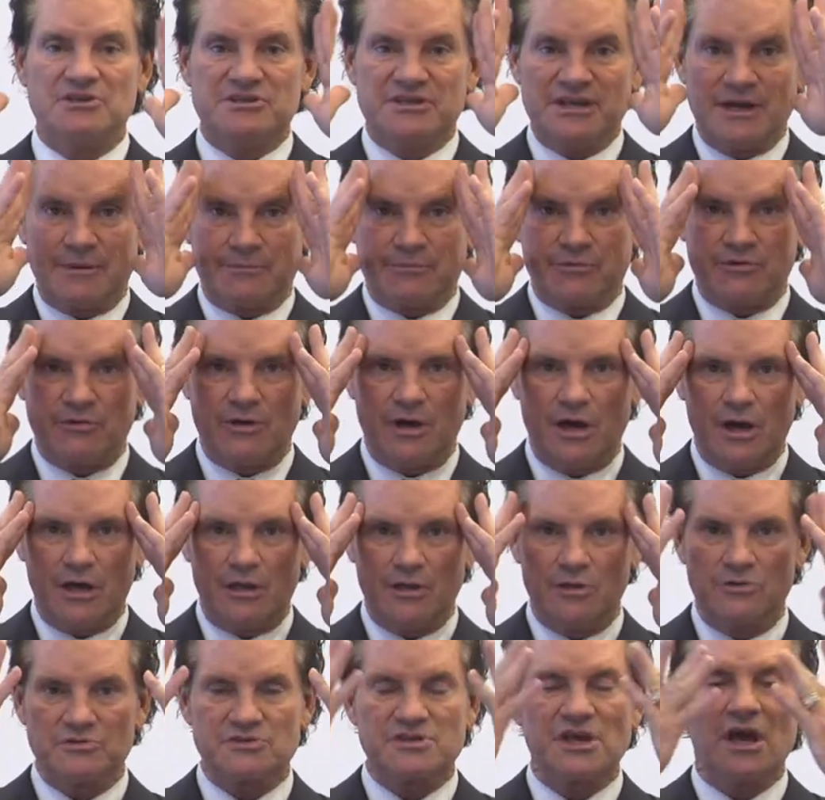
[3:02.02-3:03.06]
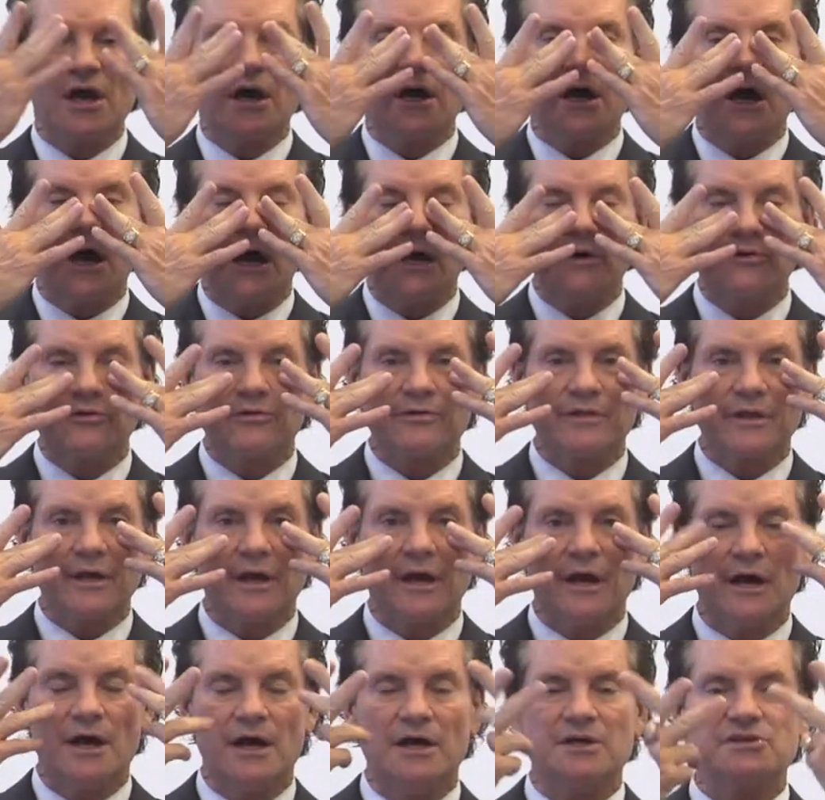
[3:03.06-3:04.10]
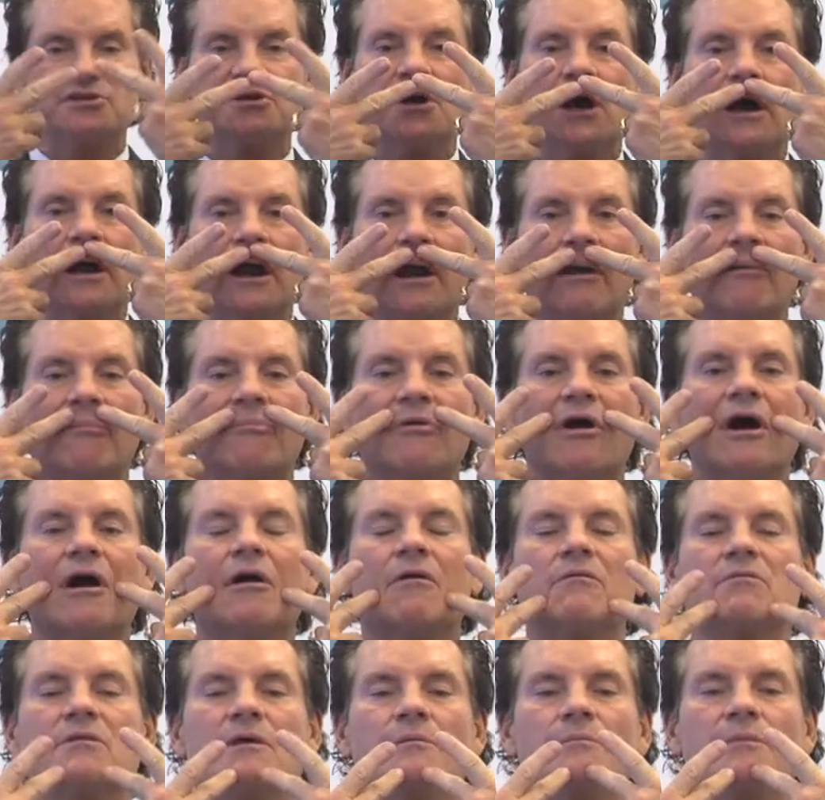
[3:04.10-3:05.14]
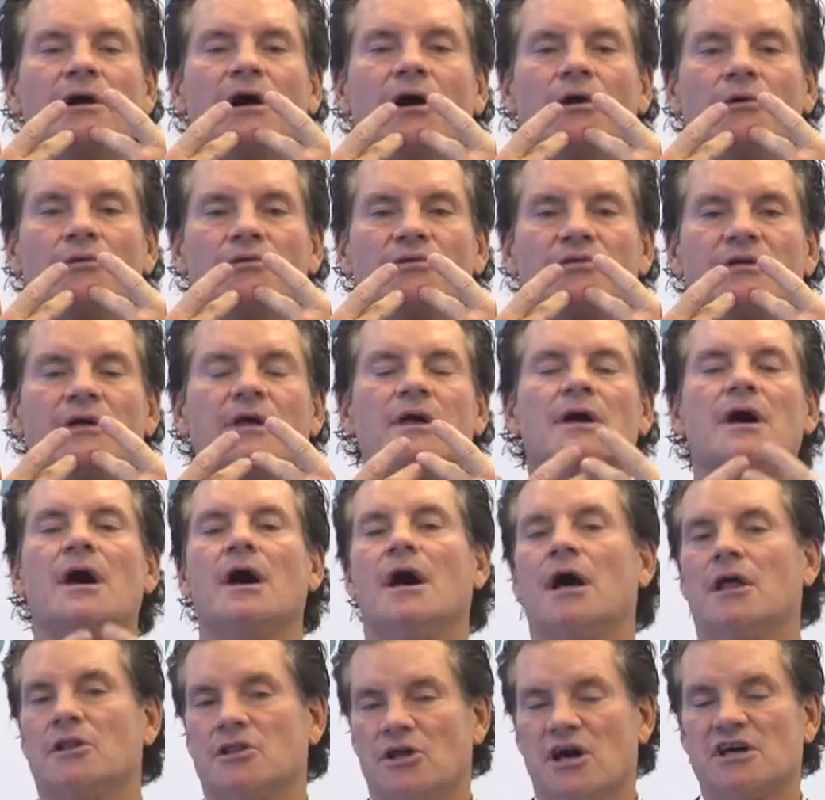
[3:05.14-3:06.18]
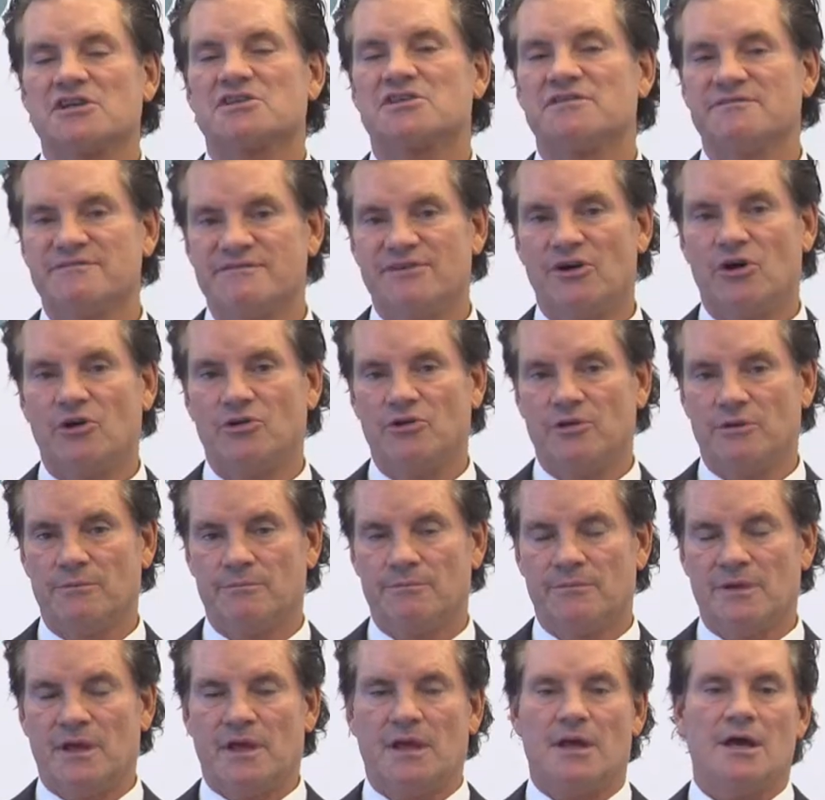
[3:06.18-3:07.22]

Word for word: temporal hollows, under the eyes, around the mouth, loss of volume.